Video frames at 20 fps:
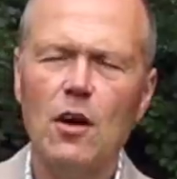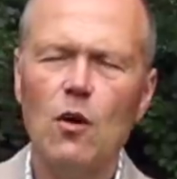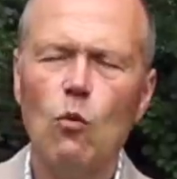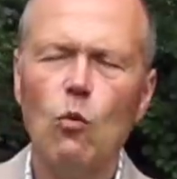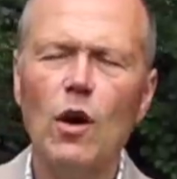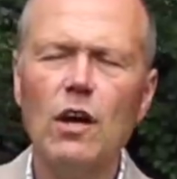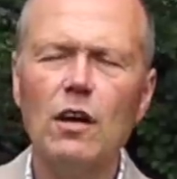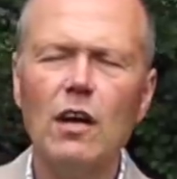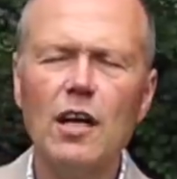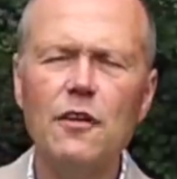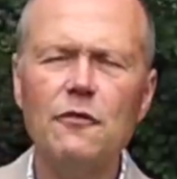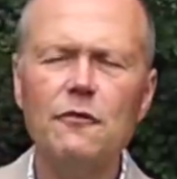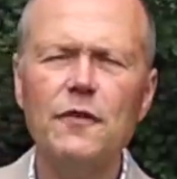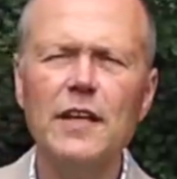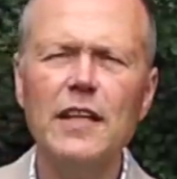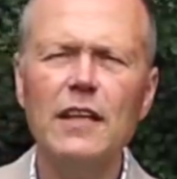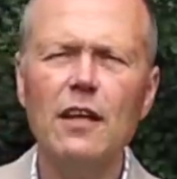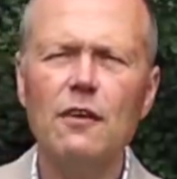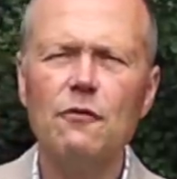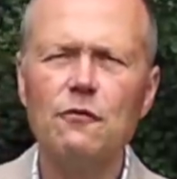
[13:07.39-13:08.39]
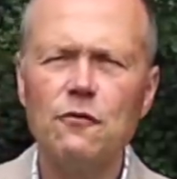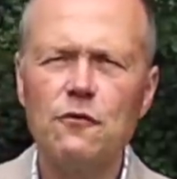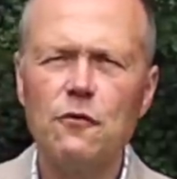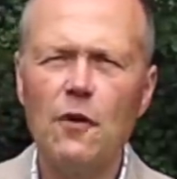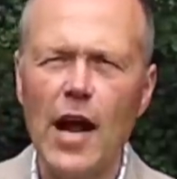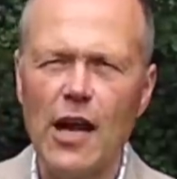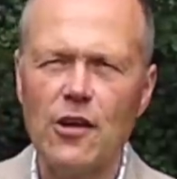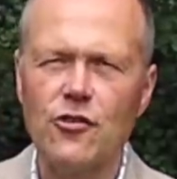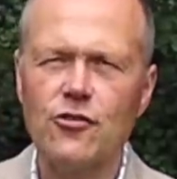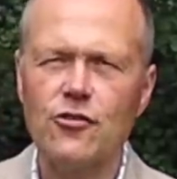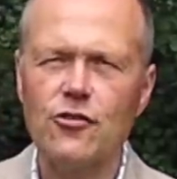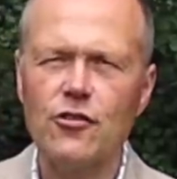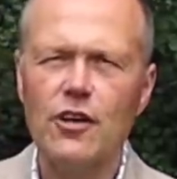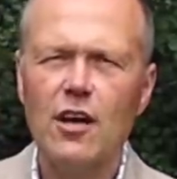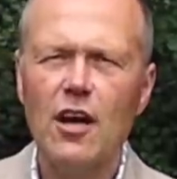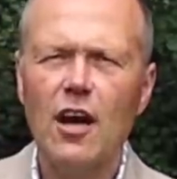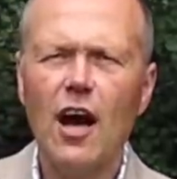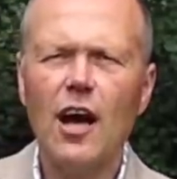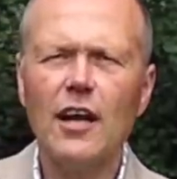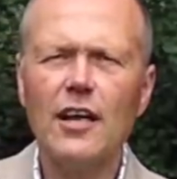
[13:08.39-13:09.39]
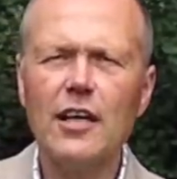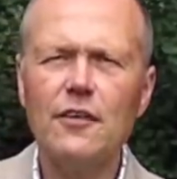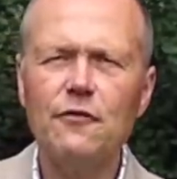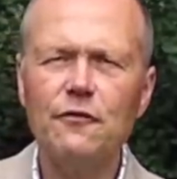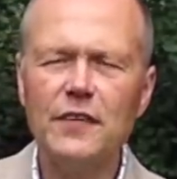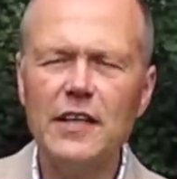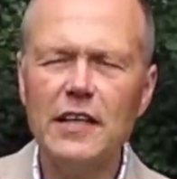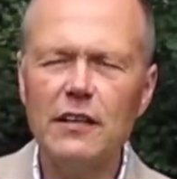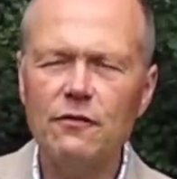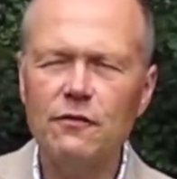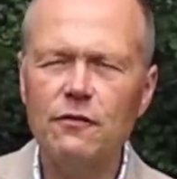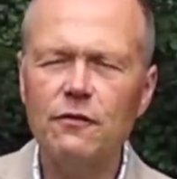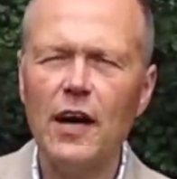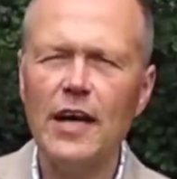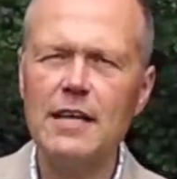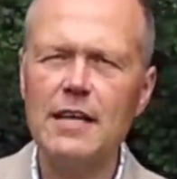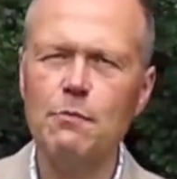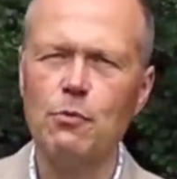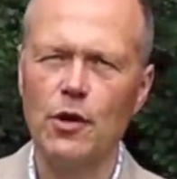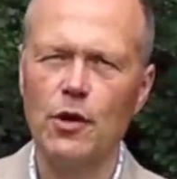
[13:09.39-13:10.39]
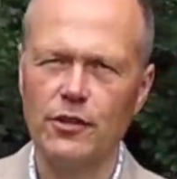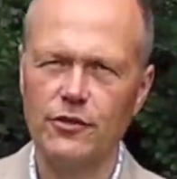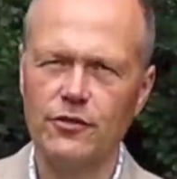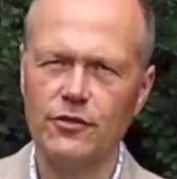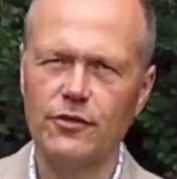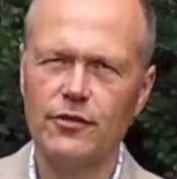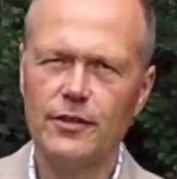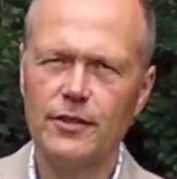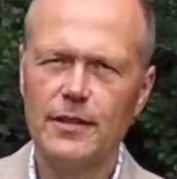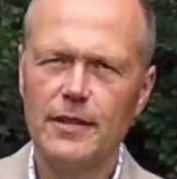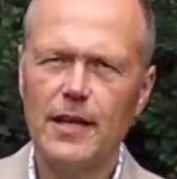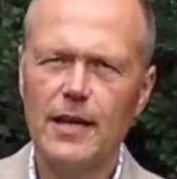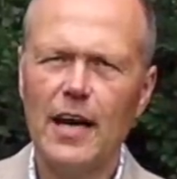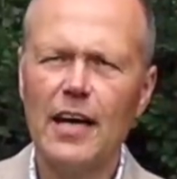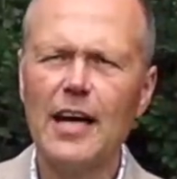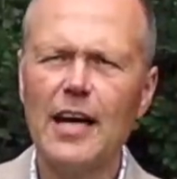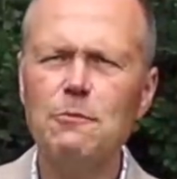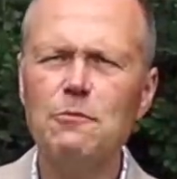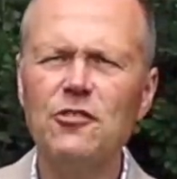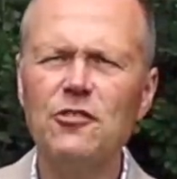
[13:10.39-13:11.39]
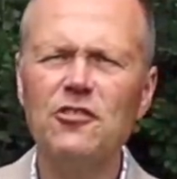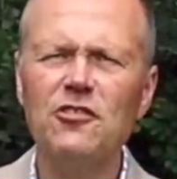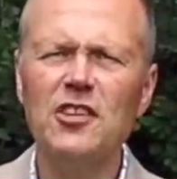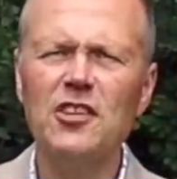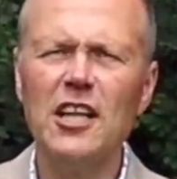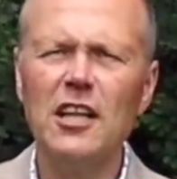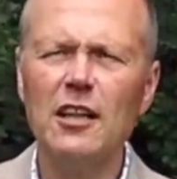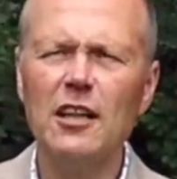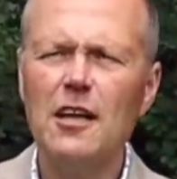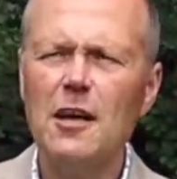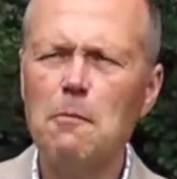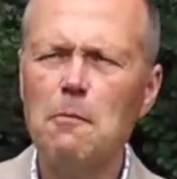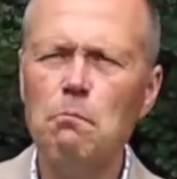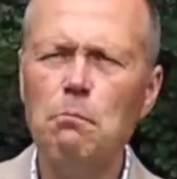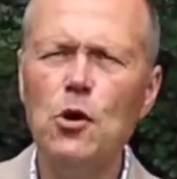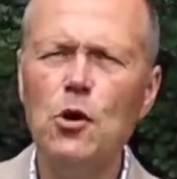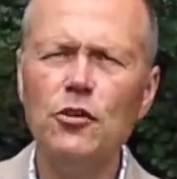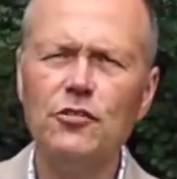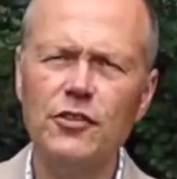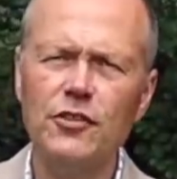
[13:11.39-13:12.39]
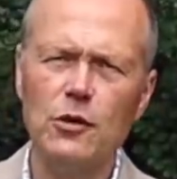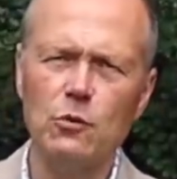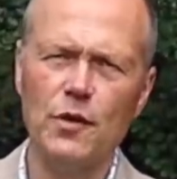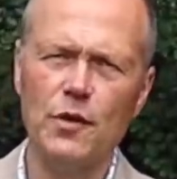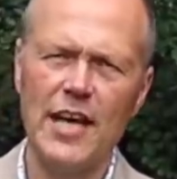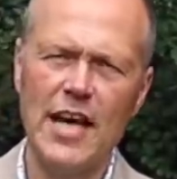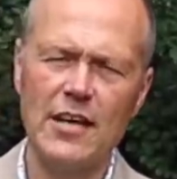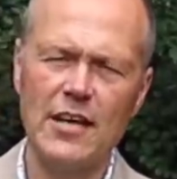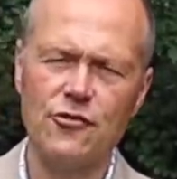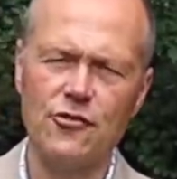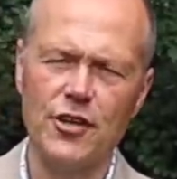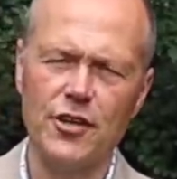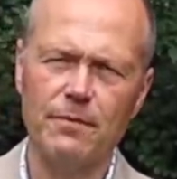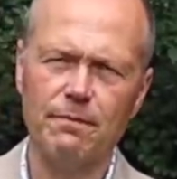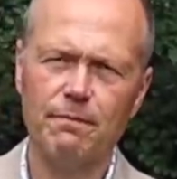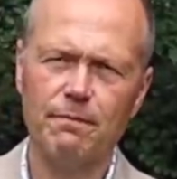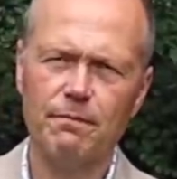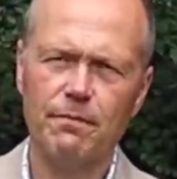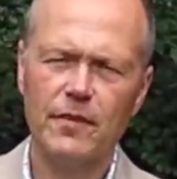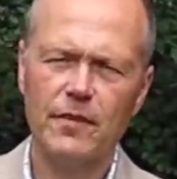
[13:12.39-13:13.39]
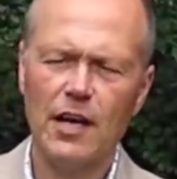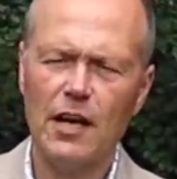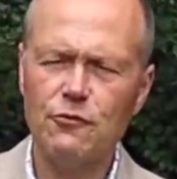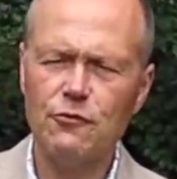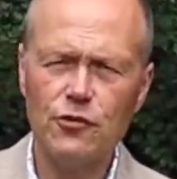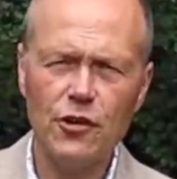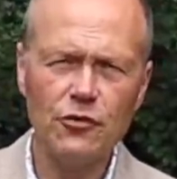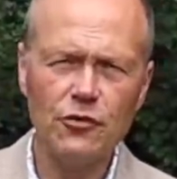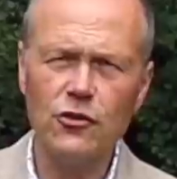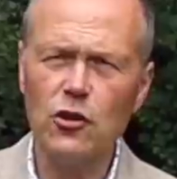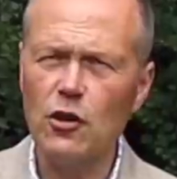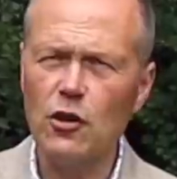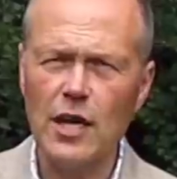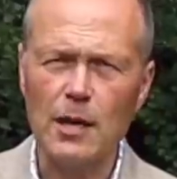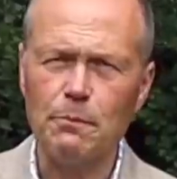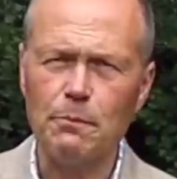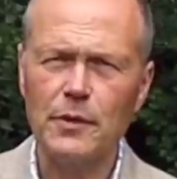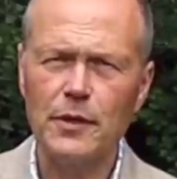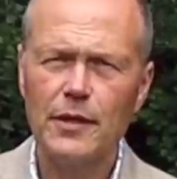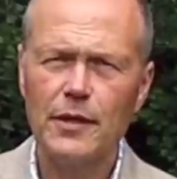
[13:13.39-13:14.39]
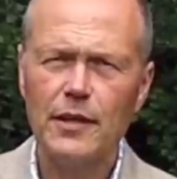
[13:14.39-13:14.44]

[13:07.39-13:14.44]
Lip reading: where I feel fresh and I feel vibrant and I'm still bursting with energy. I've just got up.